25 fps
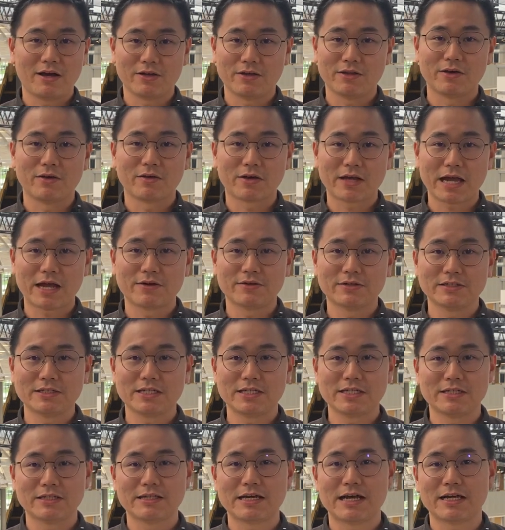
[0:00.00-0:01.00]
you know,
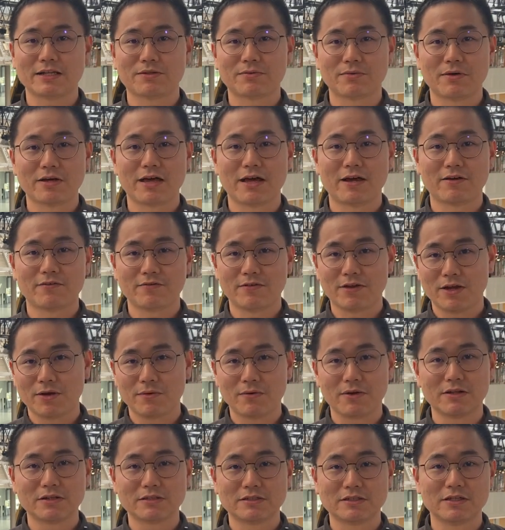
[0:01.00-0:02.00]
guarantee that we have a
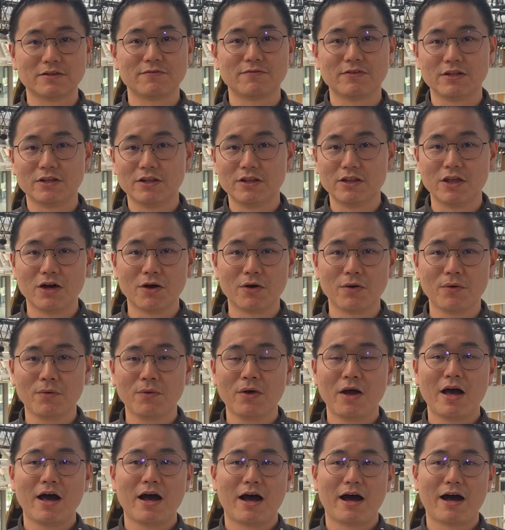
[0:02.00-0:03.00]
relatively
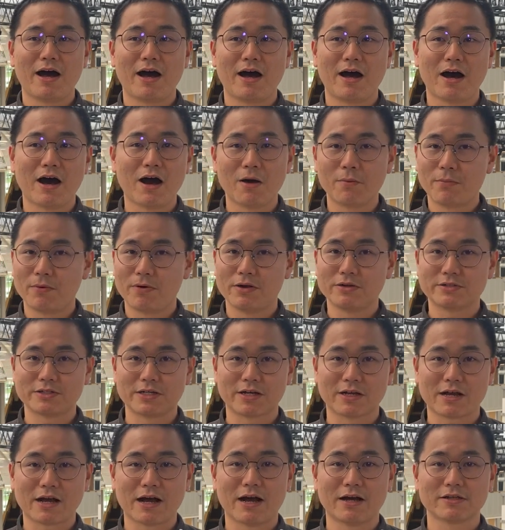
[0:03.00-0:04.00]
low
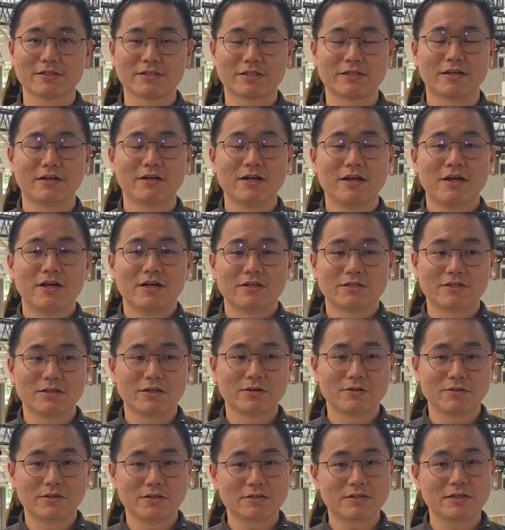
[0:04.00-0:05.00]
operation cost.
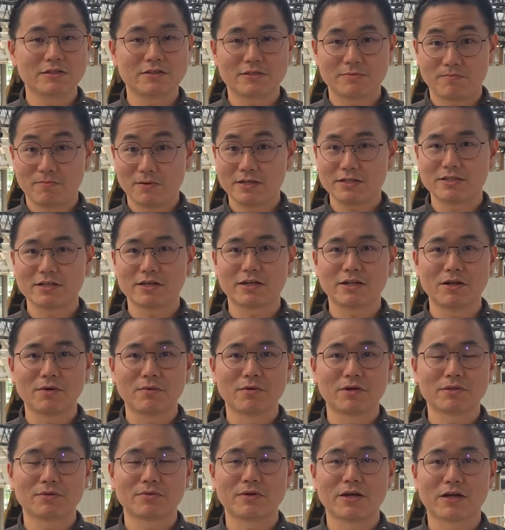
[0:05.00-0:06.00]
So this is basically
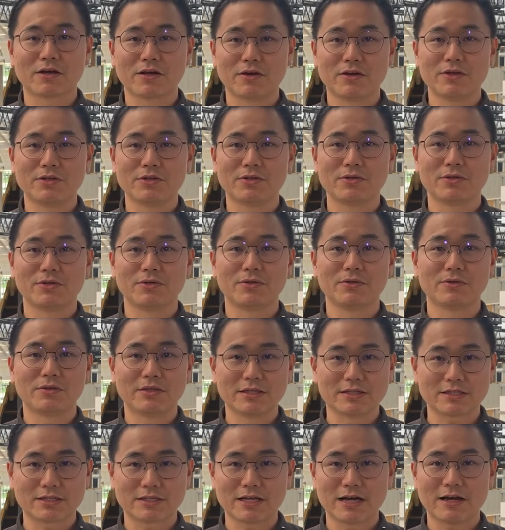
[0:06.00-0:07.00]
what we are going to
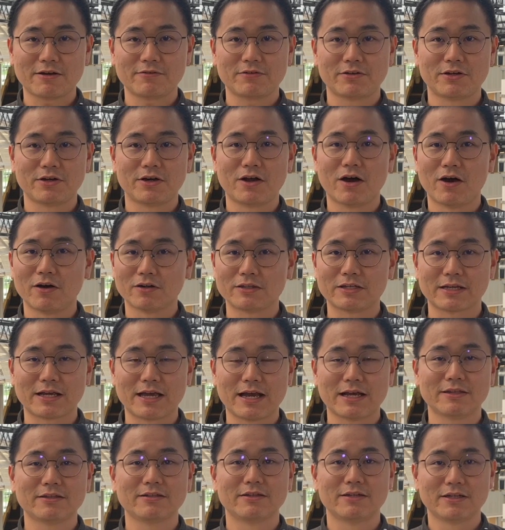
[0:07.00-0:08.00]
discover
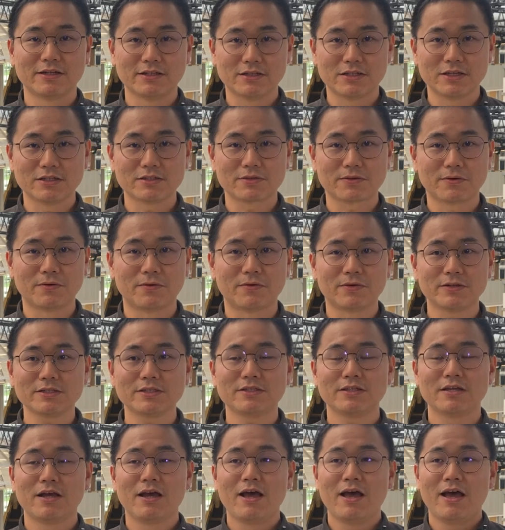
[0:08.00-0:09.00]
altogether in this
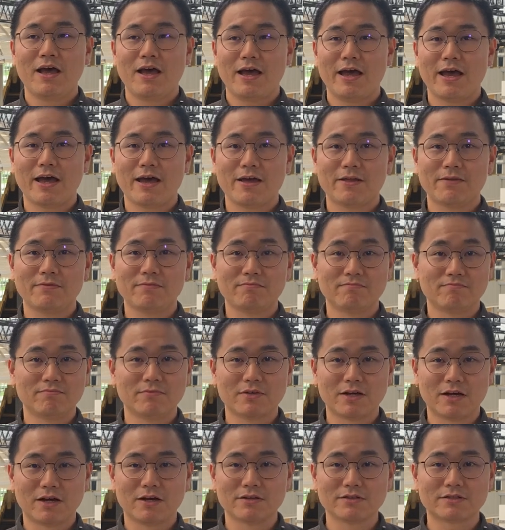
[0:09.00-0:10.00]
course.
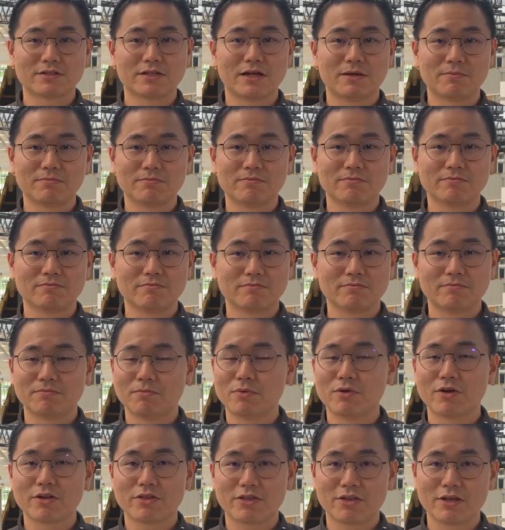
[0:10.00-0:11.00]
And some
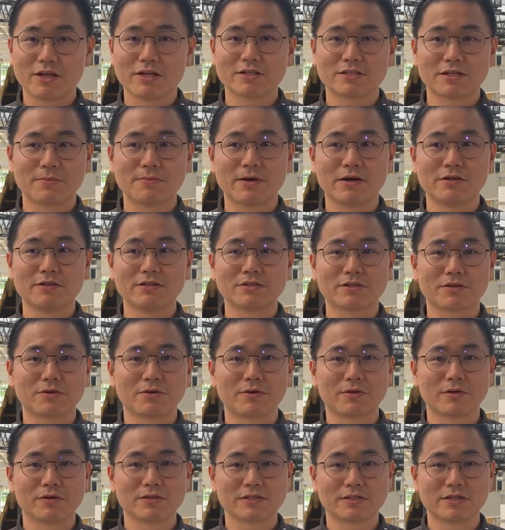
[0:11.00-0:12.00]
more things about this
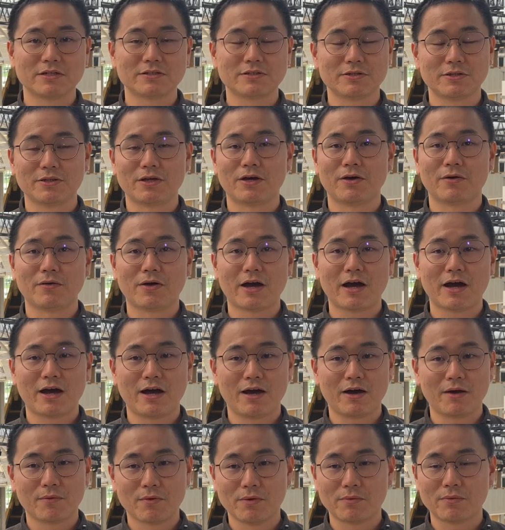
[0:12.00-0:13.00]
course is, you know,
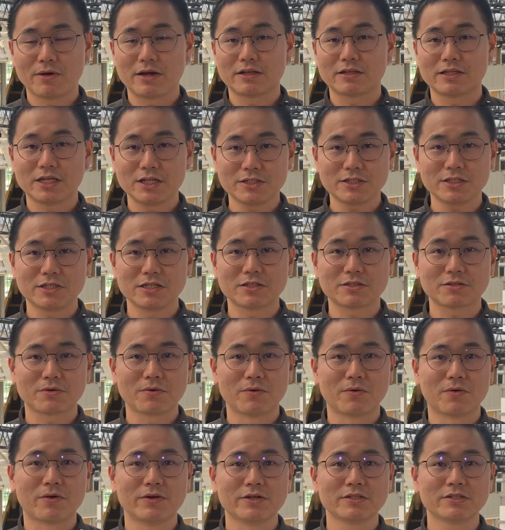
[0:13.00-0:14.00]
when we are teaching this
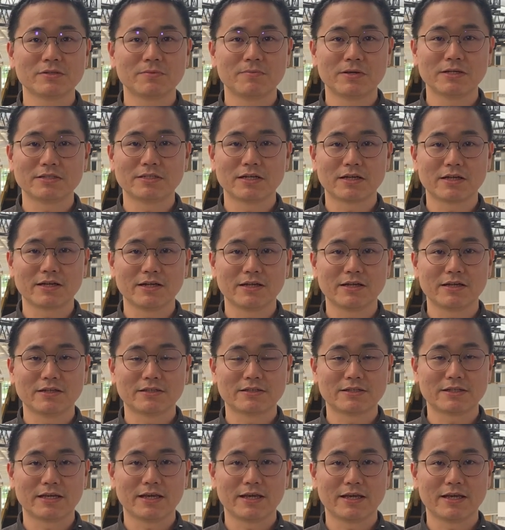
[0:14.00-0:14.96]
course, basically